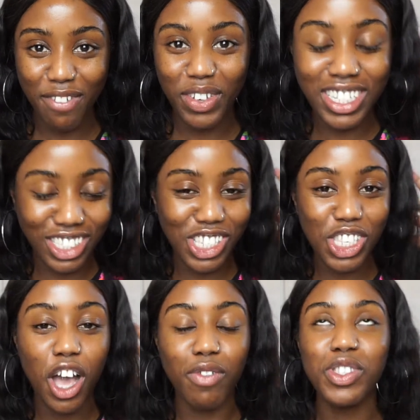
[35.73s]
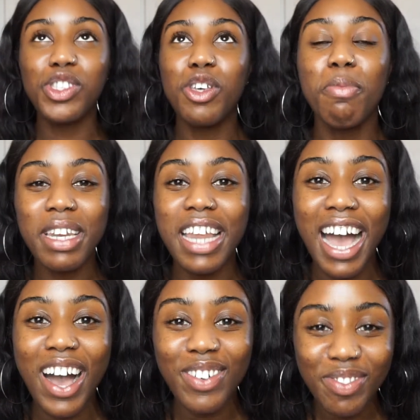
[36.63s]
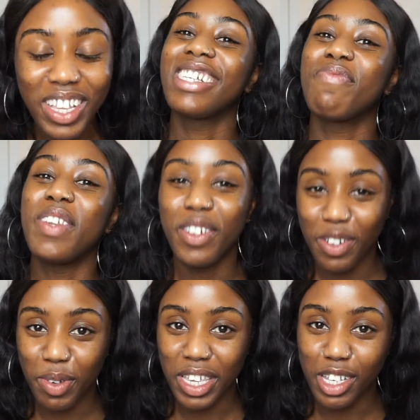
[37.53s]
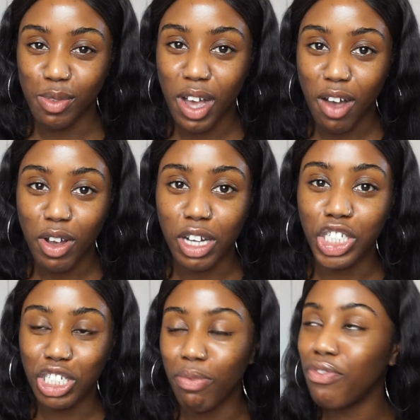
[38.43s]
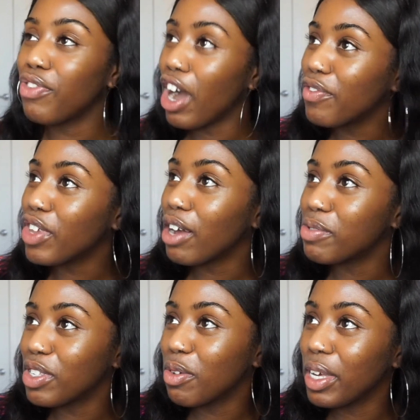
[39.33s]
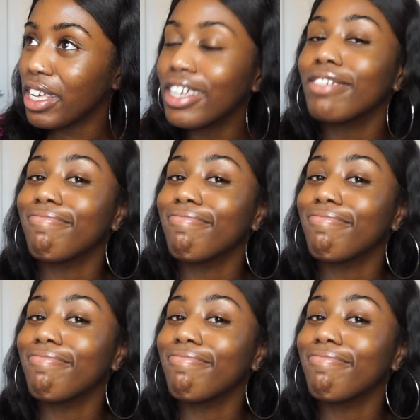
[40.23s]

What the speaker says: I think it's the start of summer now. It's been a good week as well. I've gone gym 5 times of the week.